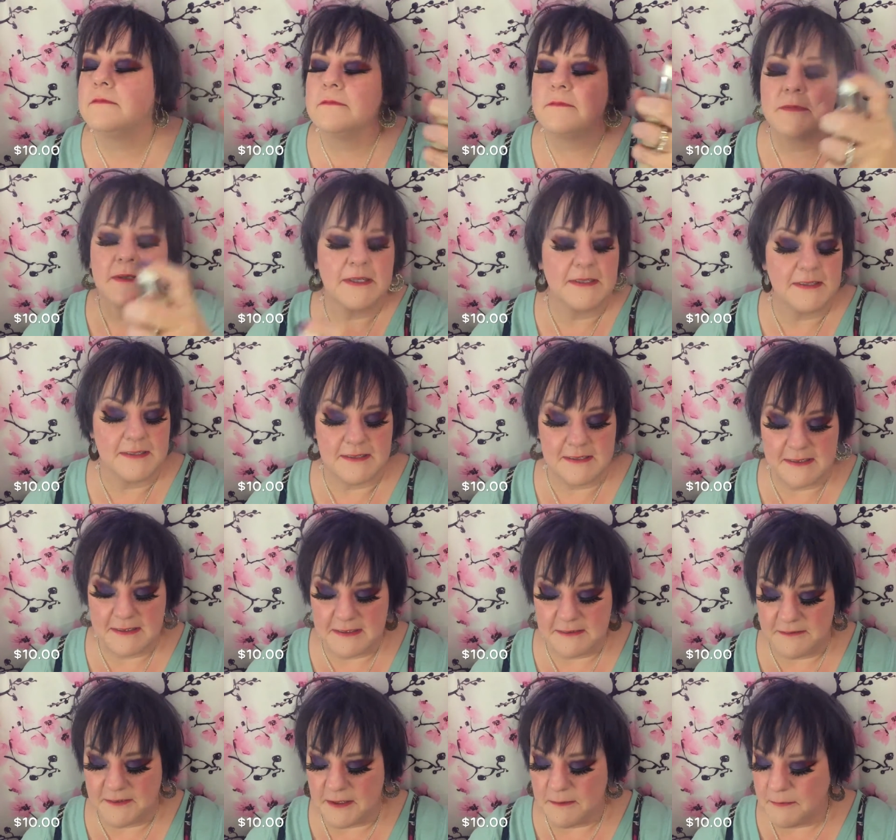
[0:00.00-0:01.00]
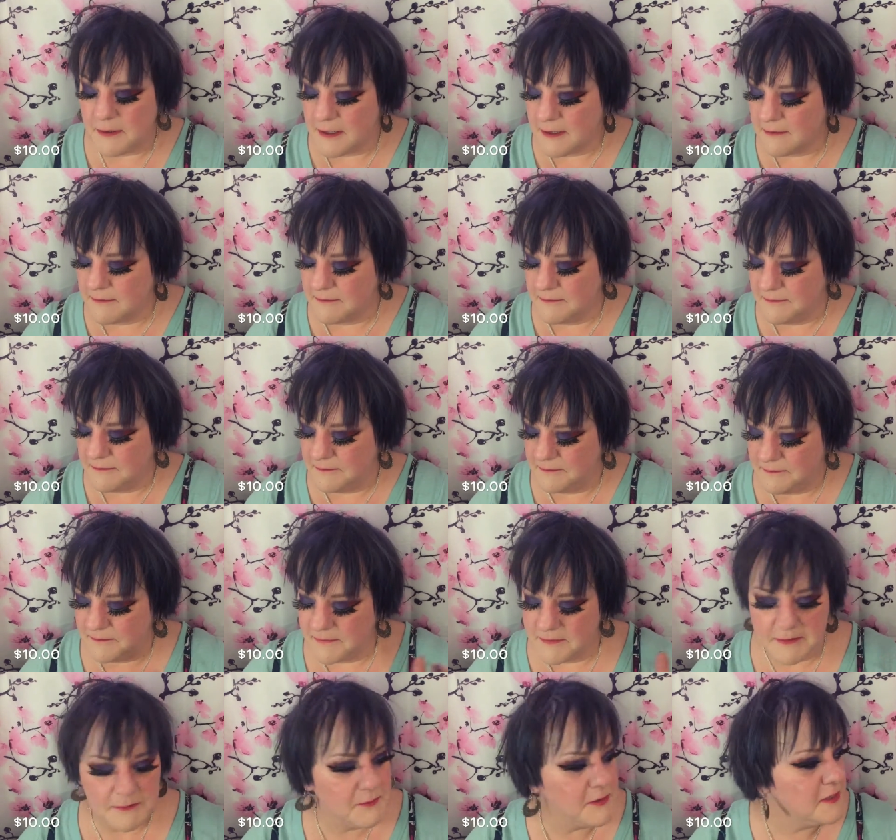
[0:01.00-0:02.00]
Because this is the fun part.
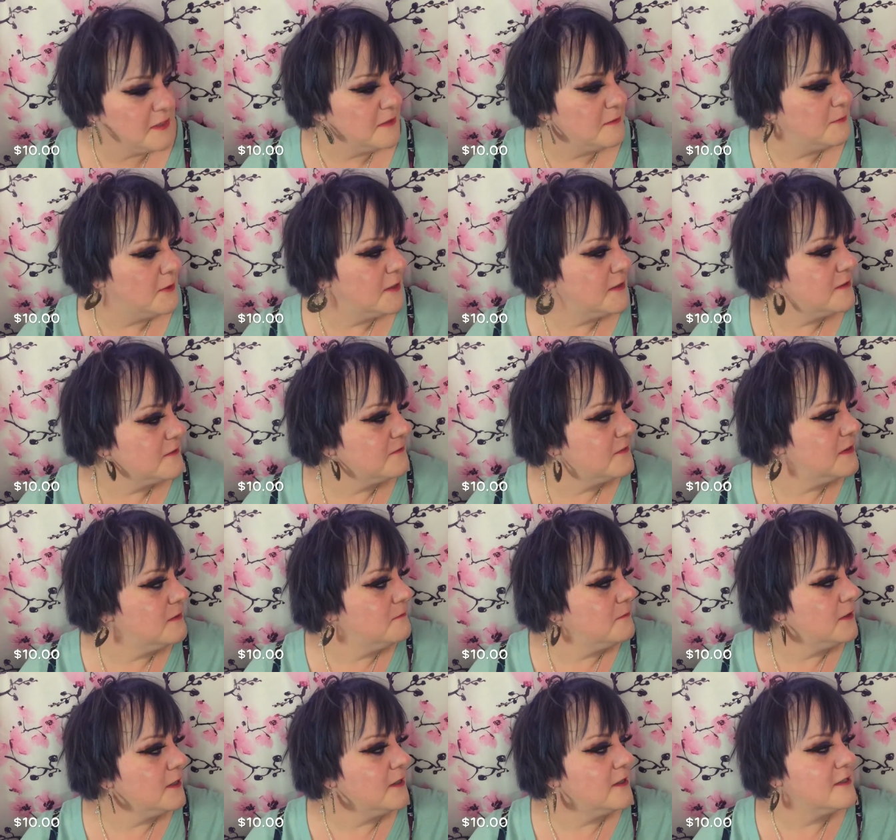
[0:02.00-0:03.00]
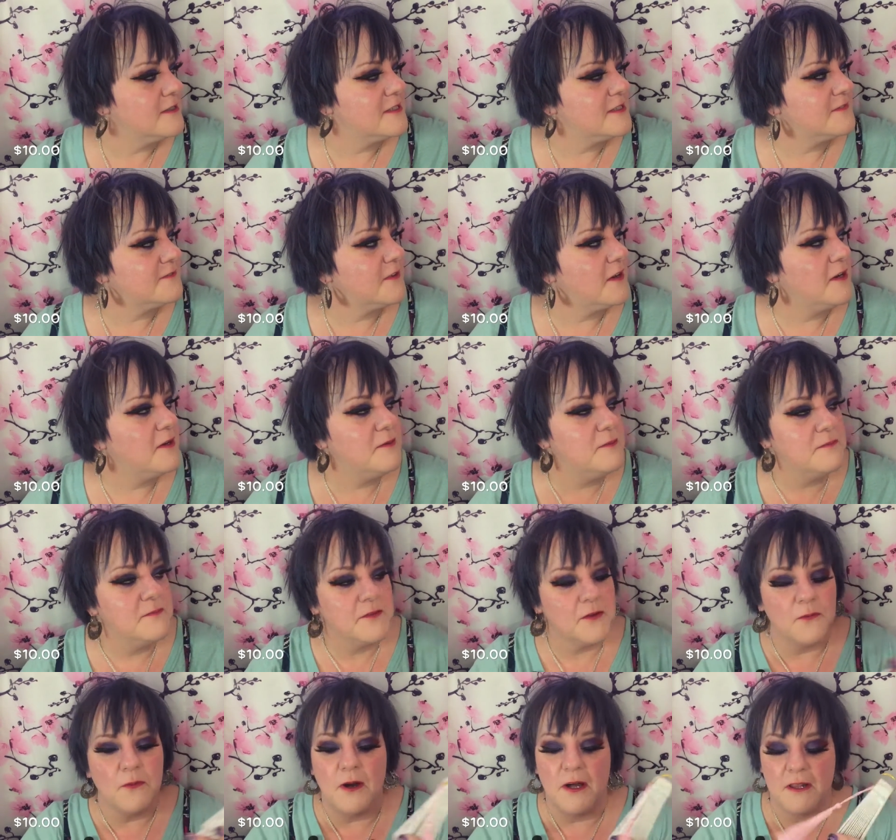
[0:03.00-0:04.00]
The one is a part of the fun parts from
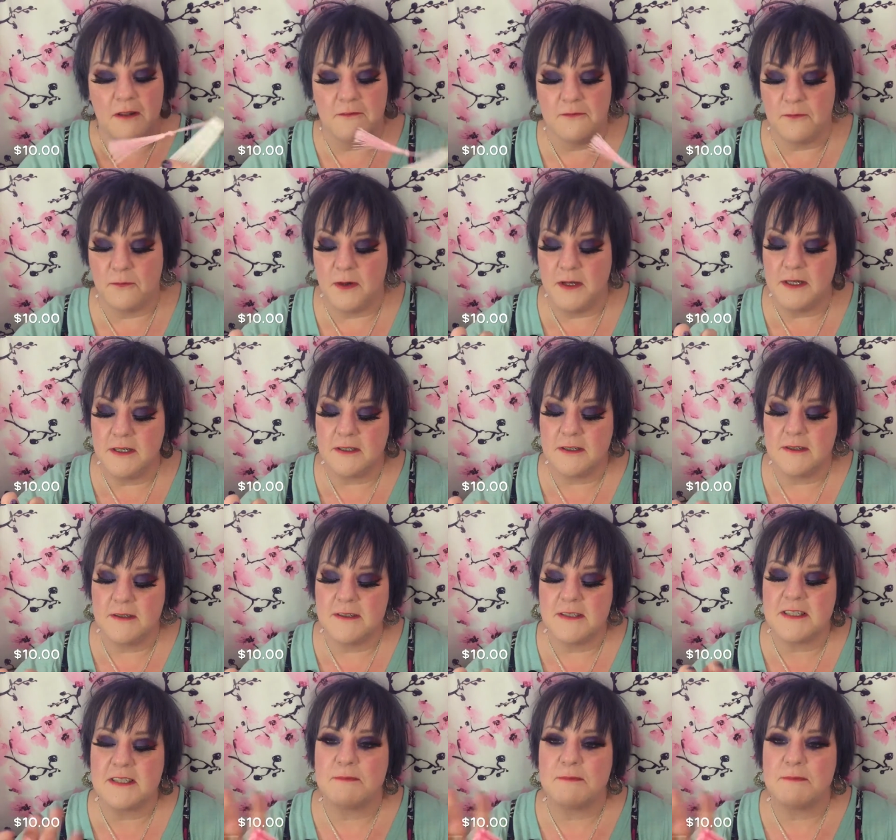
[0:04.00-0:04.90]
the Wall of Wonders,